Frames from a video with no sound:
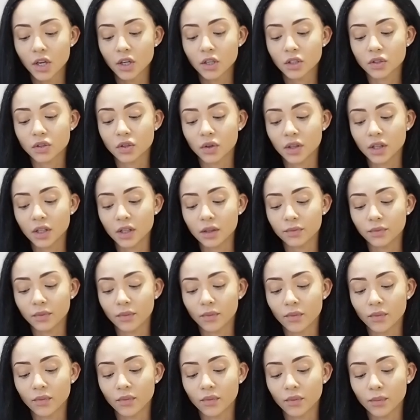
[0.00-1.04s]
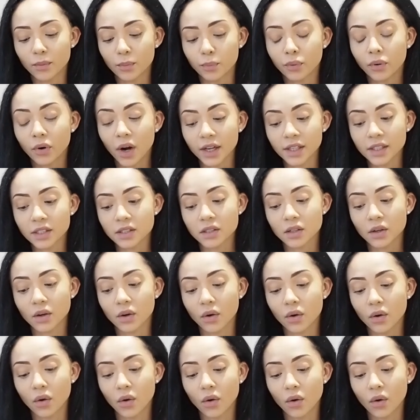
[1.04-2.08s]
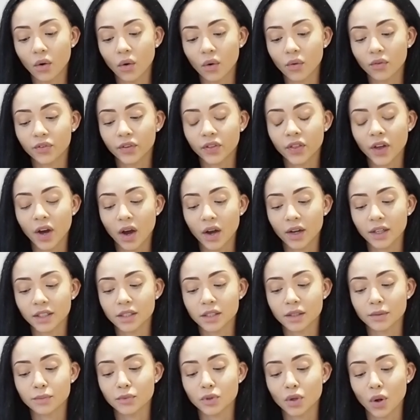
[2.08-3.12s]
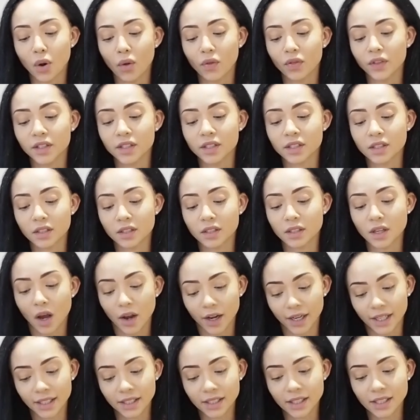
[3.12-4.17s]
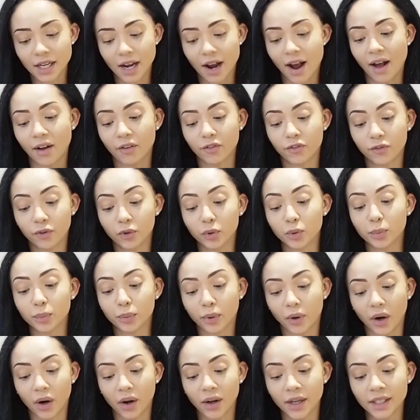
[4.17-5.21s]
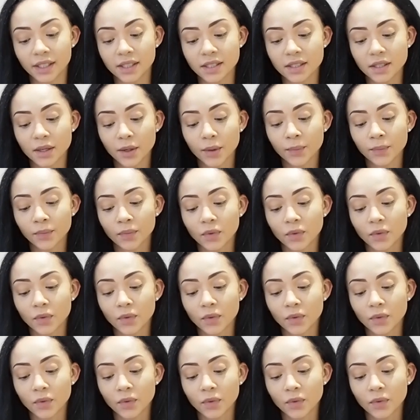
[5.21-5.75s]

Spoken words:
So the price of the items on the site at full price,